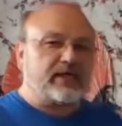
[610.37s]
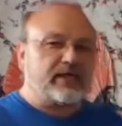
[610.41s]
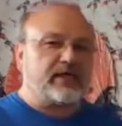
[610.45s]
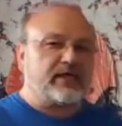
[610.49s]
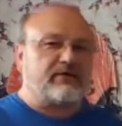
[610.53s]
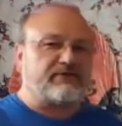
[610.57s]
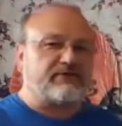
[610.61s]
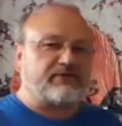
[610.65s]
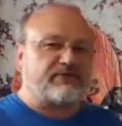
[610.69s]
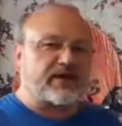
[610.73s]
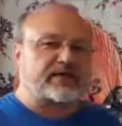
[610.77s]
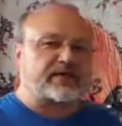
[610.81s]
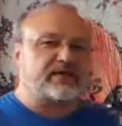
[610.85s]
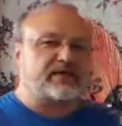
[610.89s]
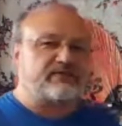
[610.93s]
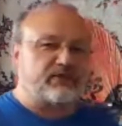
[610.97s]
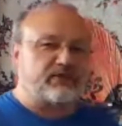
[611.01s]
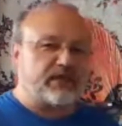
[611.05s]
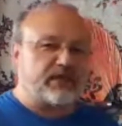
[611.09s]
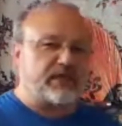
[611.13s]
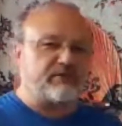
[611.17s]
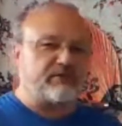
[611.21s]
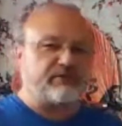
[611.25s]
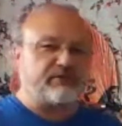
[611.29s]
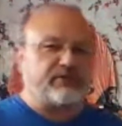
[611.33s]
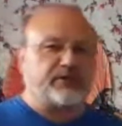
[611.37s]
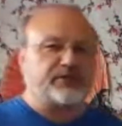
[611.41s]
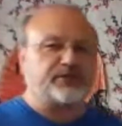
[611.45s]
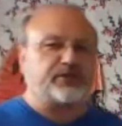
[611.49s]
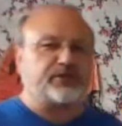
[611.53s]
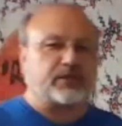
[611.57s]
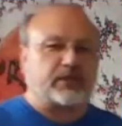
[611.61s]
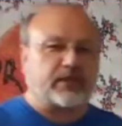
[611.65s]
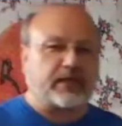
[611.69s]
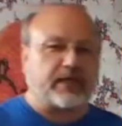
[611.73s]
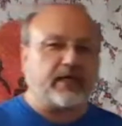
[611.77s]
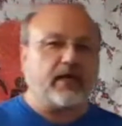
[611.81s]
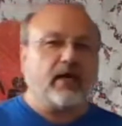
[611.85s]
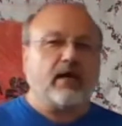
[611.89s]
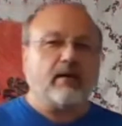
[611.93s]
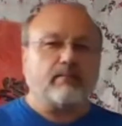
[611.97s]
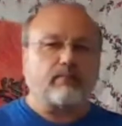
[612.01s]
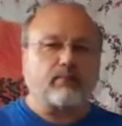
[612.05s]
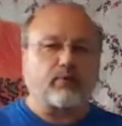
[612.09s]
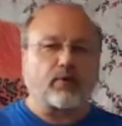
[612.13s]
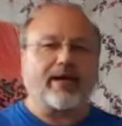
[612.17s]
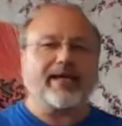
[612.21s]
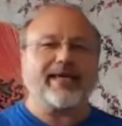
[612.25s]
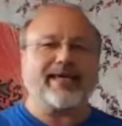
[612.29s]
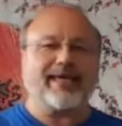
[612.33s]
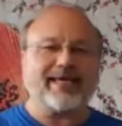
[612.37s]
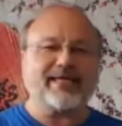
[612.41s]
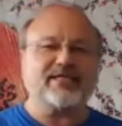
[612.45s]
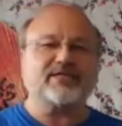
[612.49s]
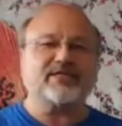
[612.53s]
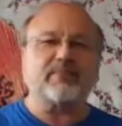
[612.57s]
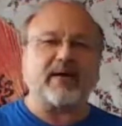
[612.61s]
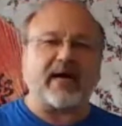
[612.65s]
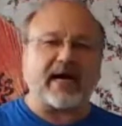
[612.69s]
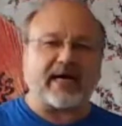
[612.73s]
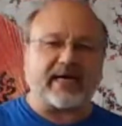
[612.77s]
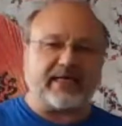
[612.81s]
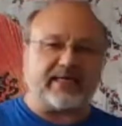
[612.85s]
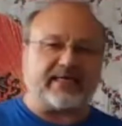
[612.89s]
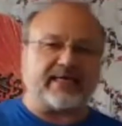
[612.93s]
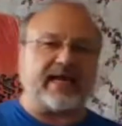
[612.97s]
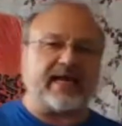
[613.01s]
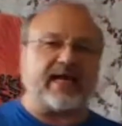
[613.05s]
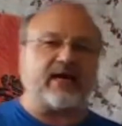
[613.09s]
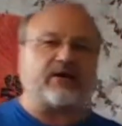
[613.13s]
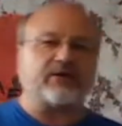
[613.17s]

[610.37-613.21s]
effectively, and efficiently break his body